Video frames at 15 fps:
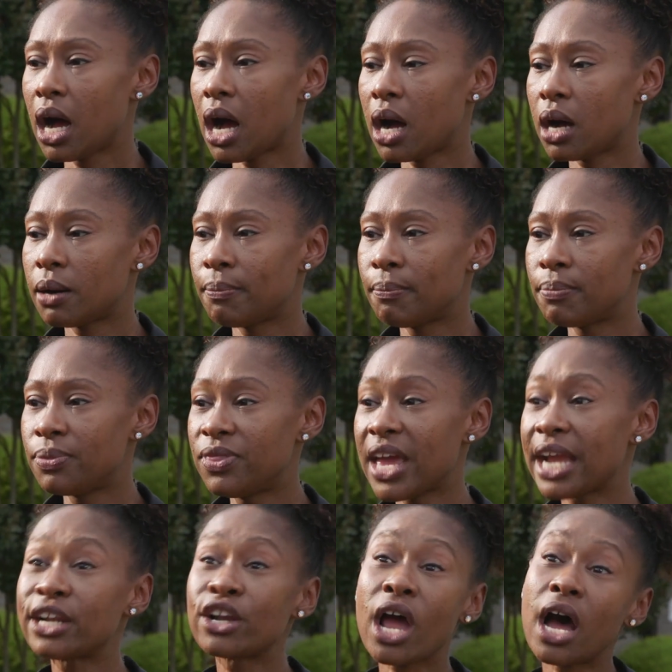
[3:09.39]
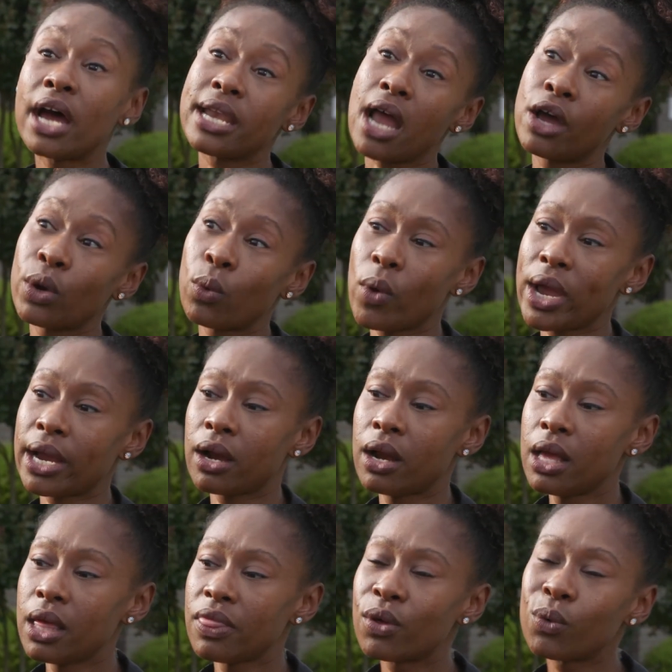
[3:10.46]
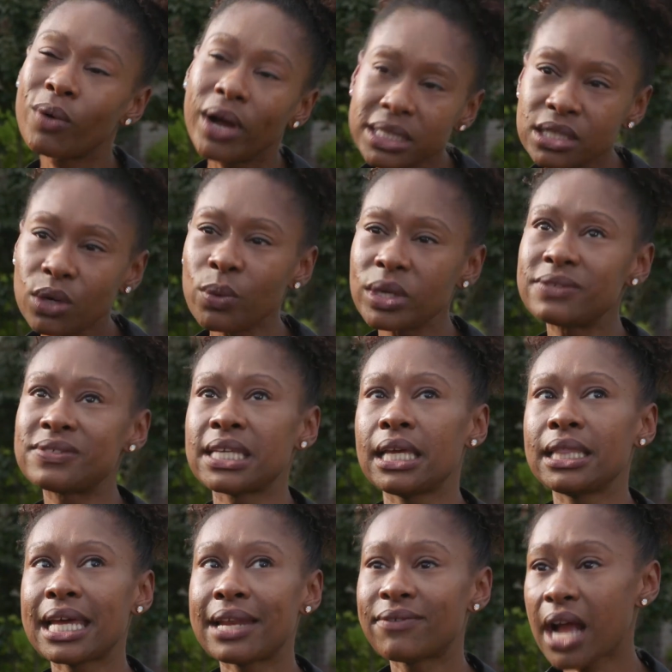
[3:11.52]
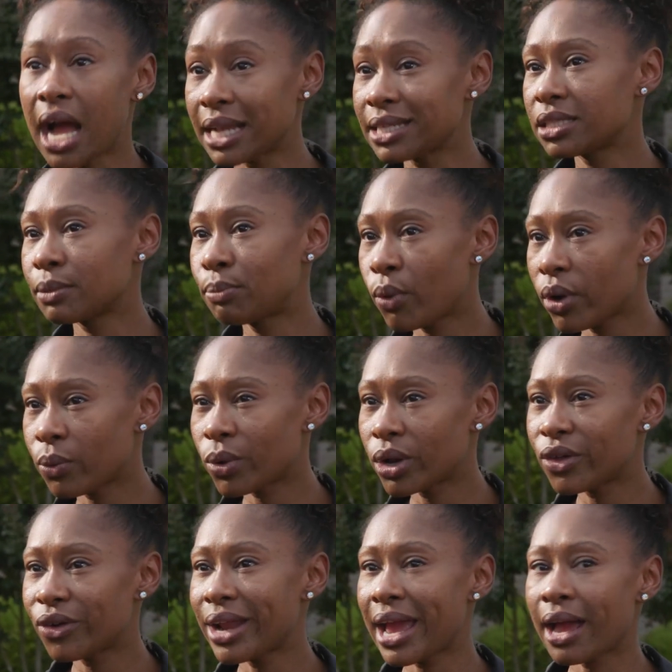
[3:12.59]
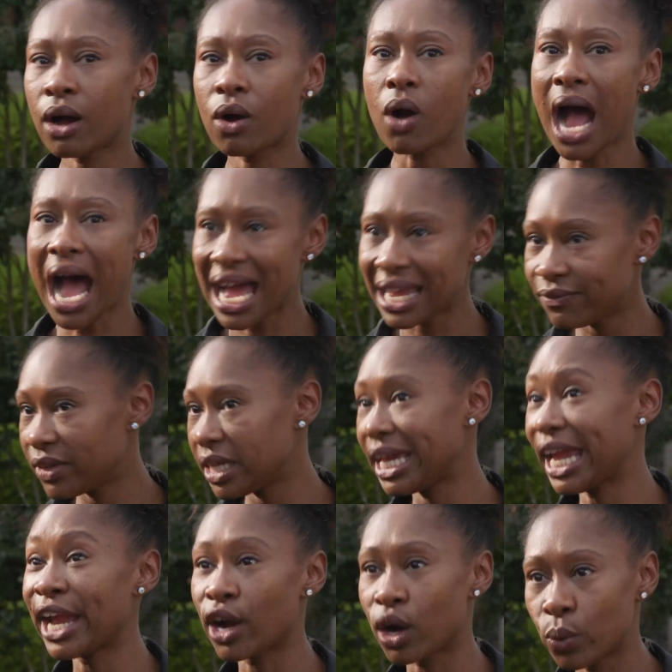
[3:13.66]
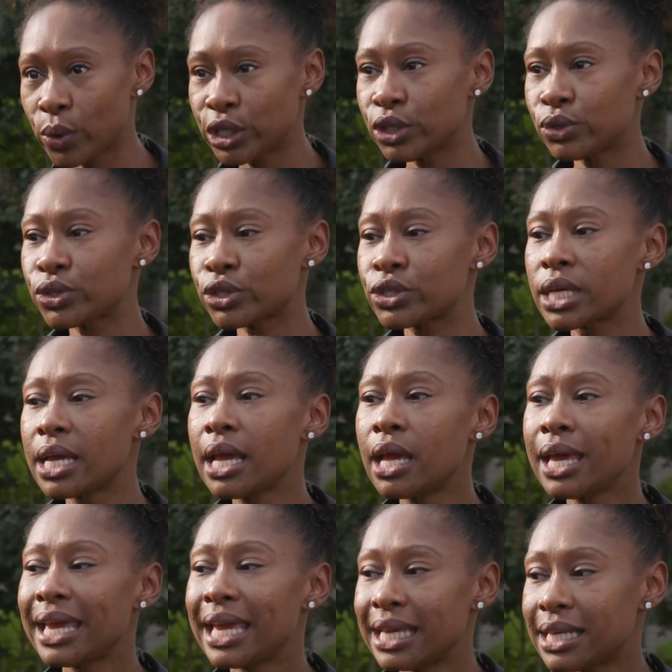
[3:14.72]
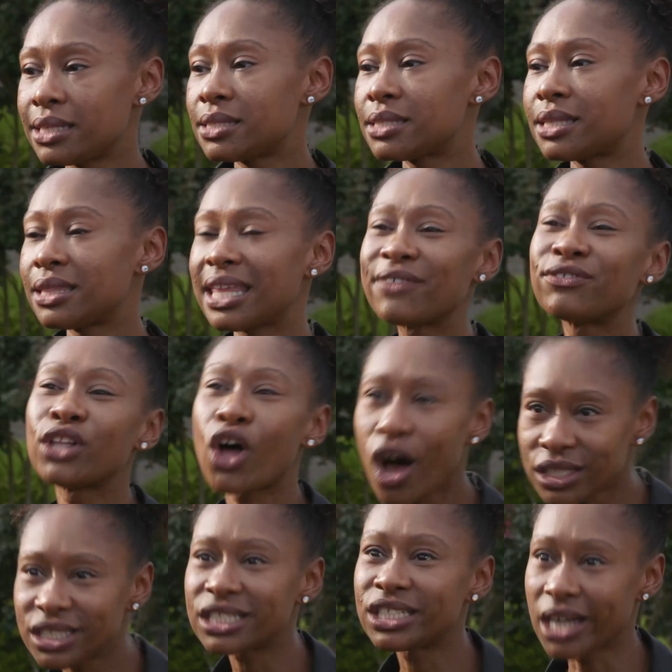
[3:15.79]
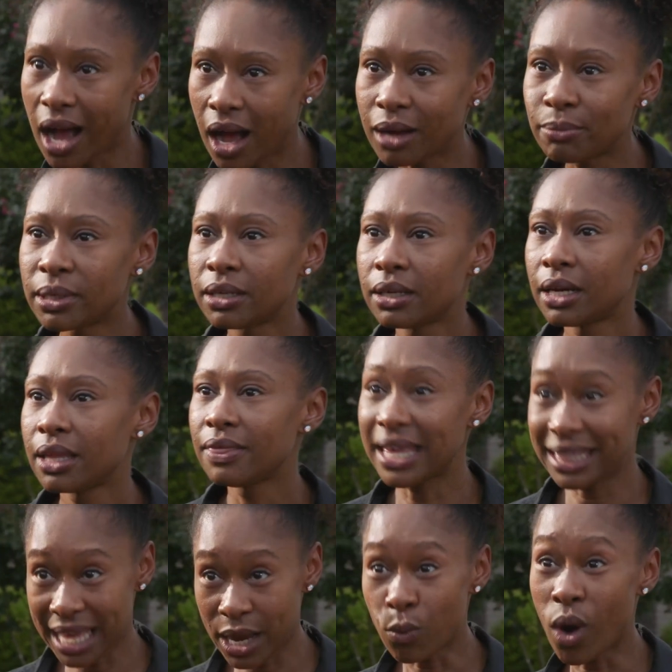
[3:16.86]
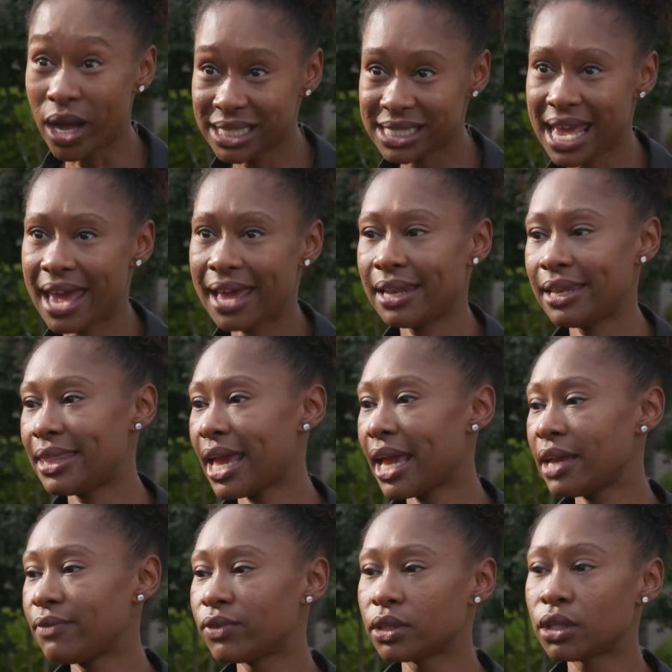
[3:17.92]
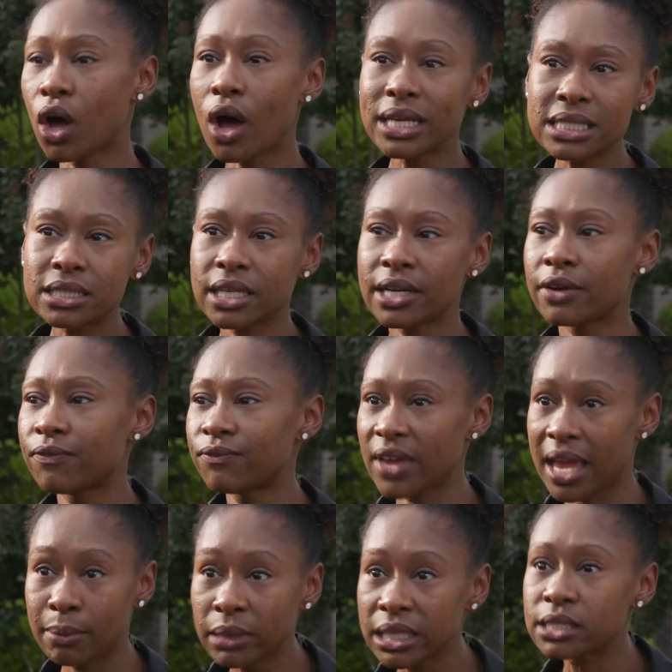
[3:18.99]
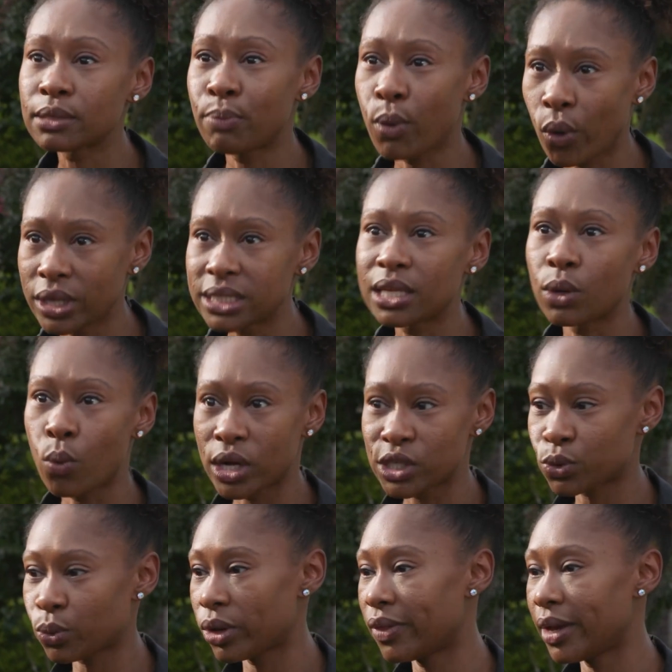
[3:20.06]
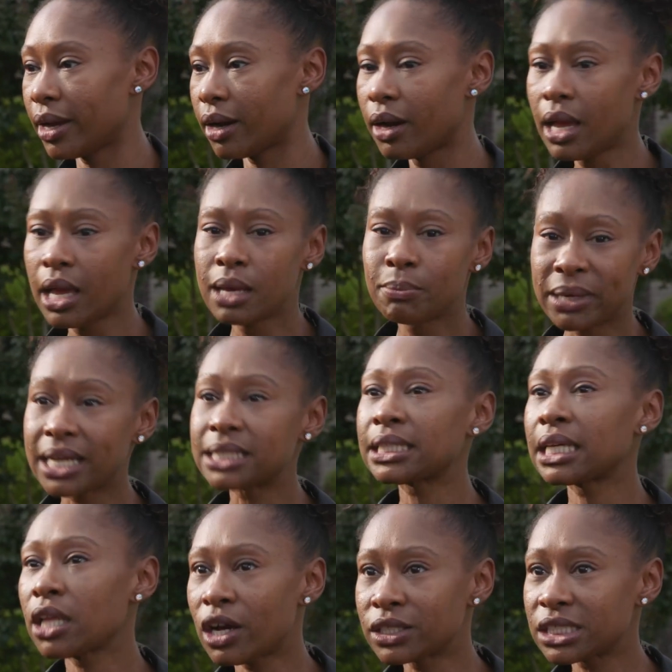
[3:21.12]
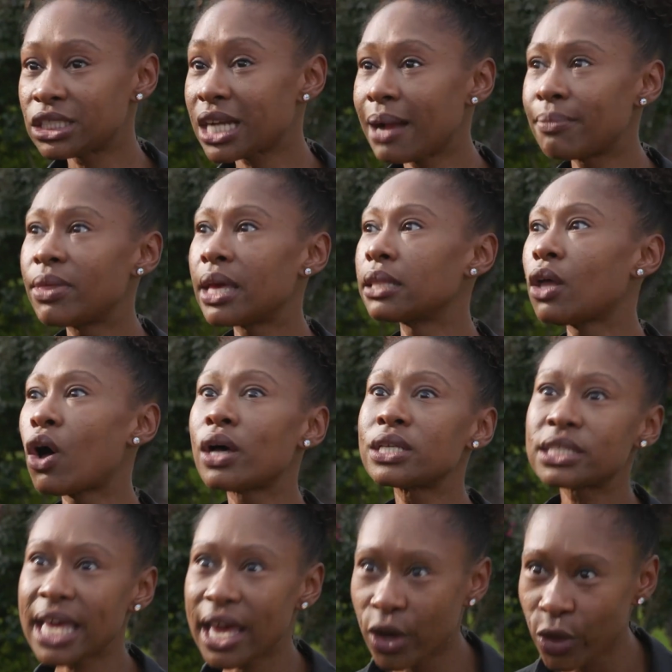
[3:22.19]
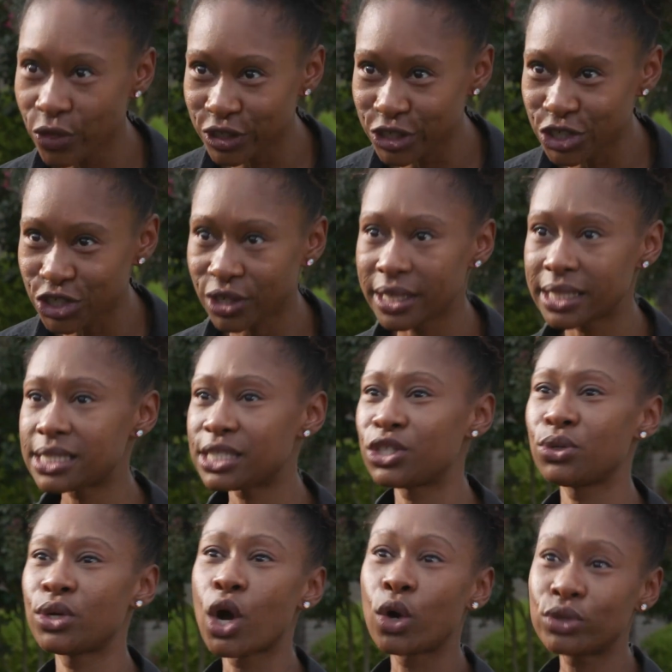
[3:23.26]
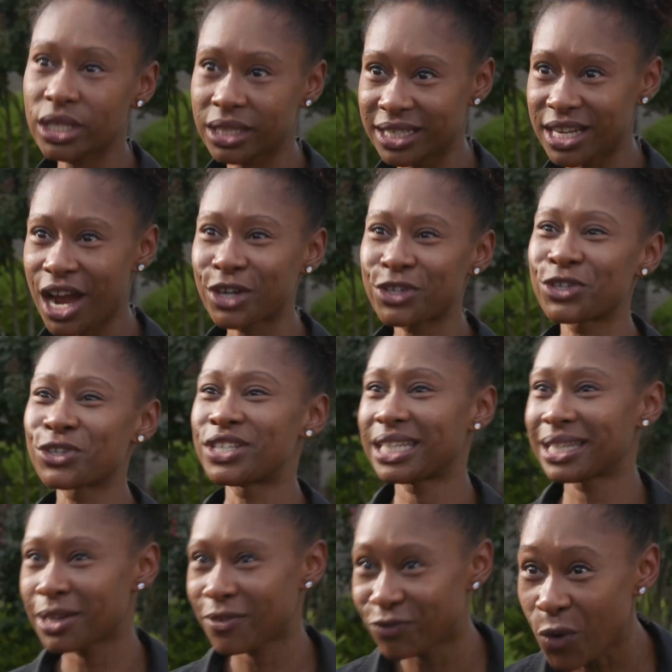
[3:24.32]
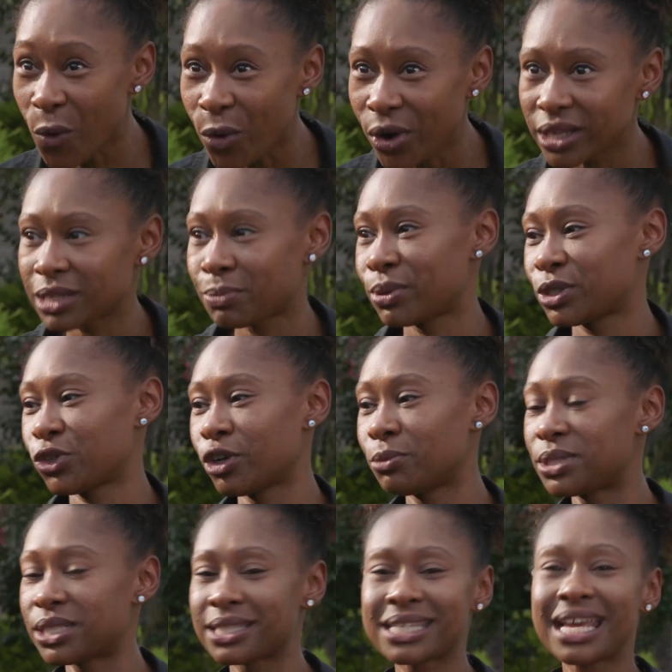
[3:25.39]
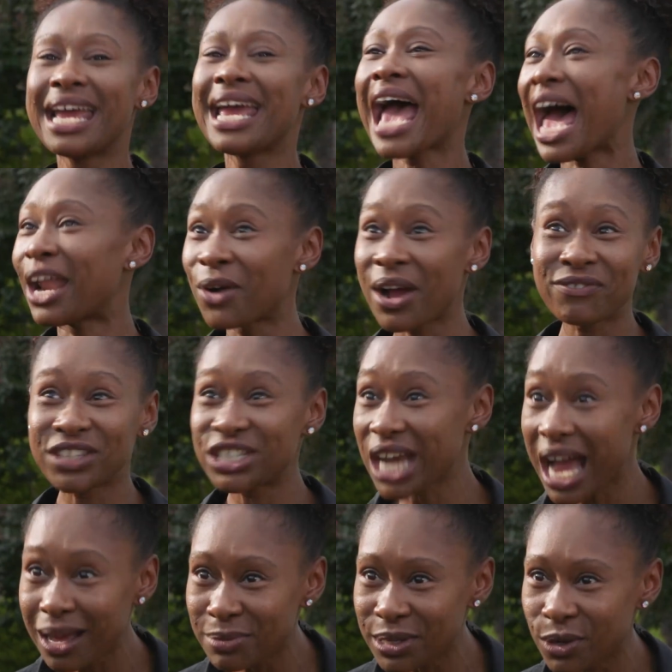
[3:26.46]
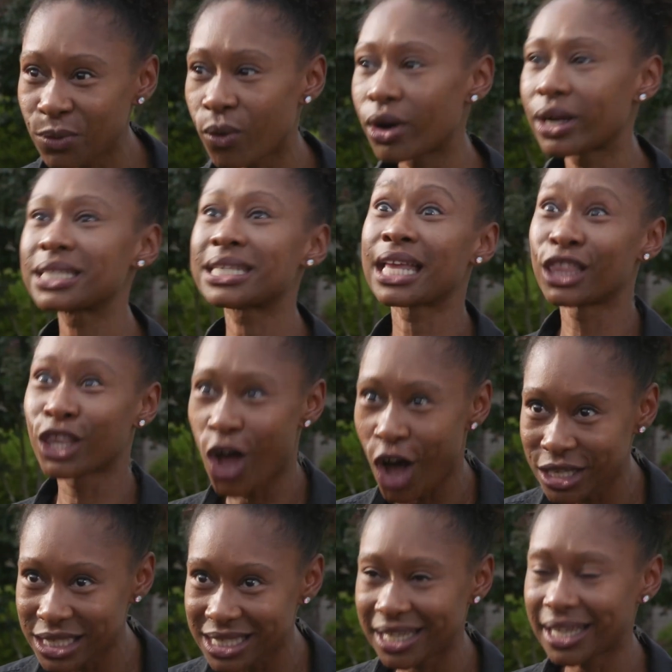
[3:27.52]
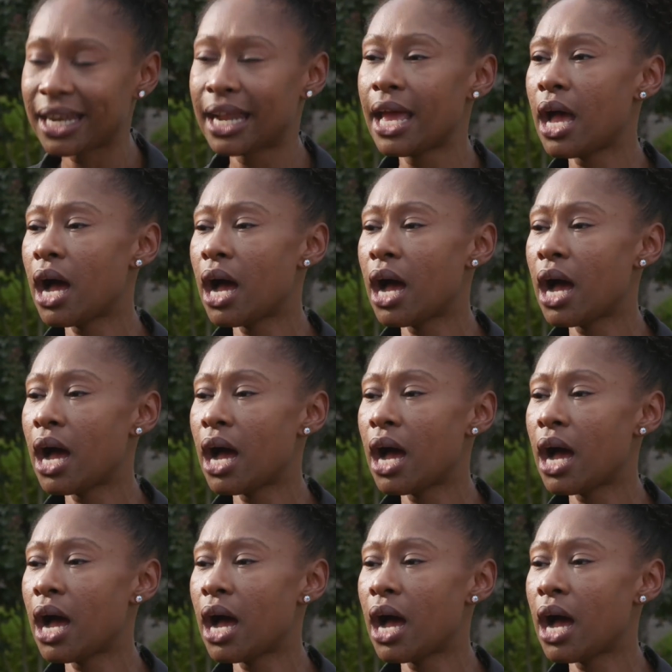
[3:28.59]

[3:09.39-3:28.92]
Um, they're not un- unaware. The ones that we've seen that have gotten to the point where they're now IV heroin users is they've lost the job that they once had. They've lost their family supports that once were there because they lost a job. They lost the health insurance to go to the doctor to afford the prescriptions. I don't have the job anymore because I lost it.